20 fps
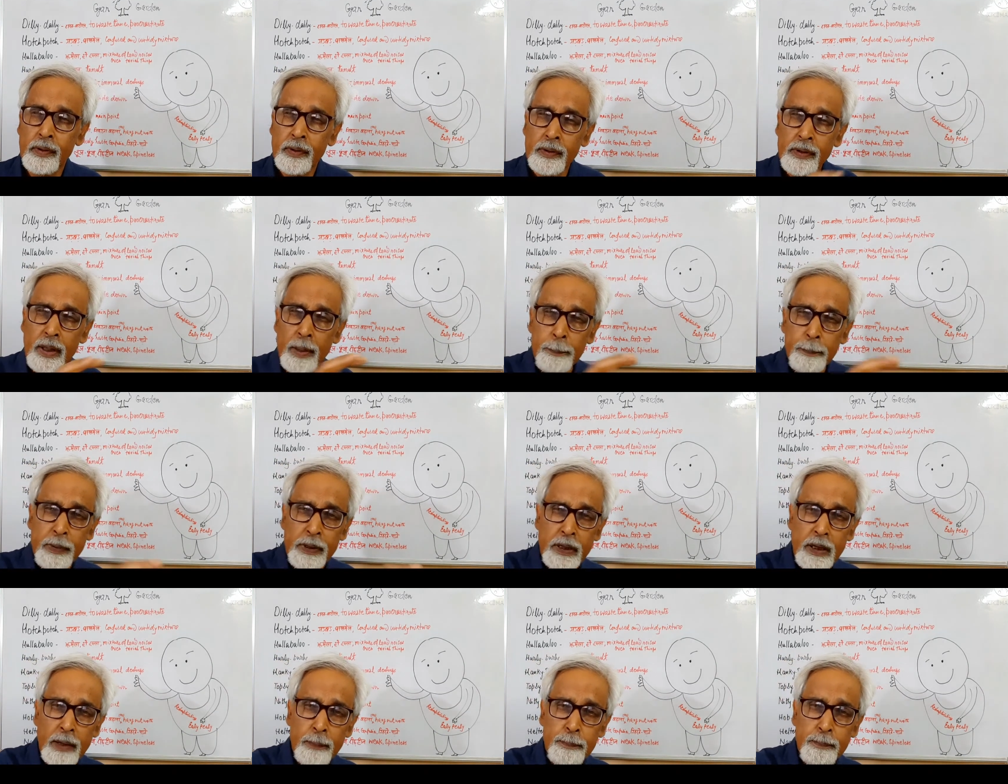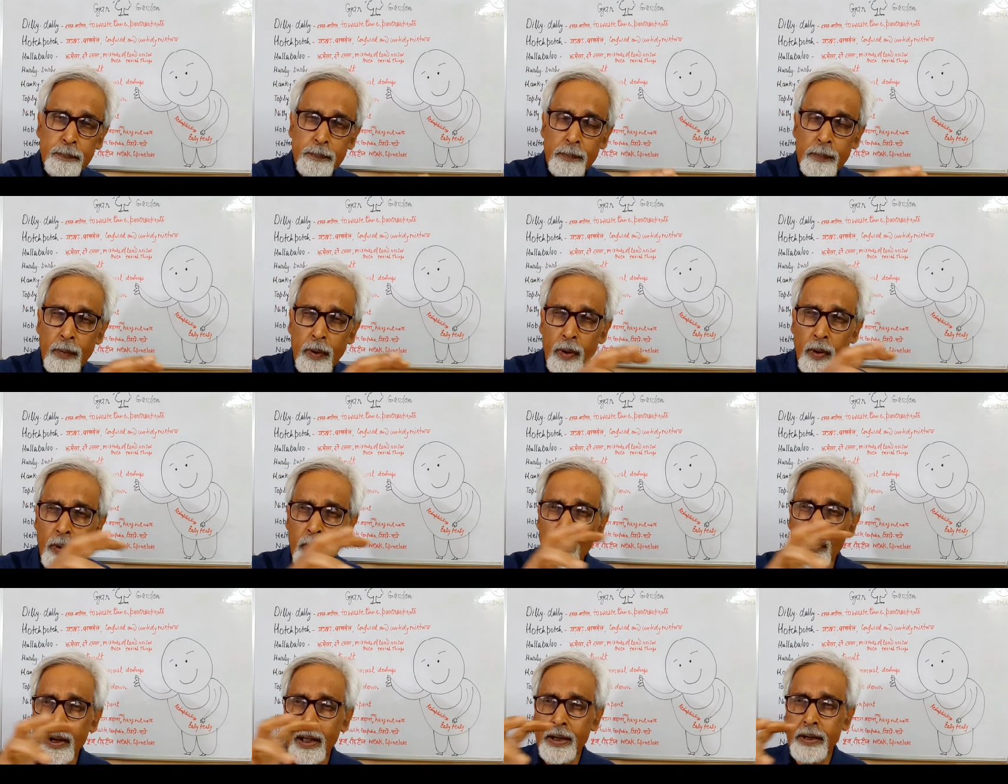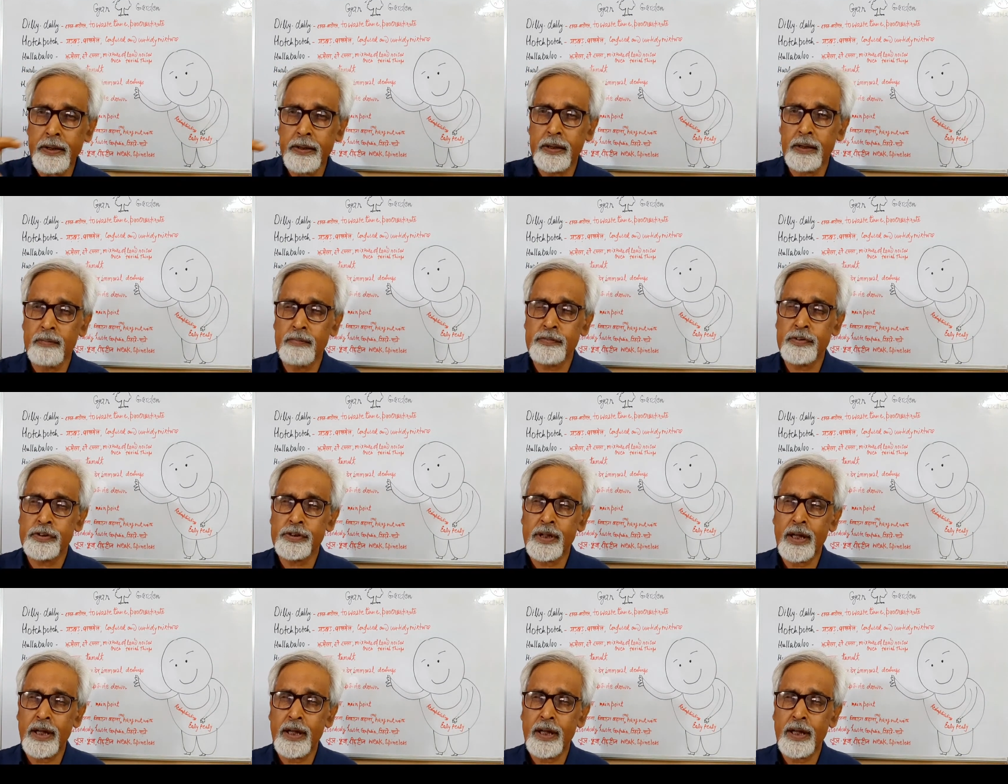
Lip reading: They pick up all items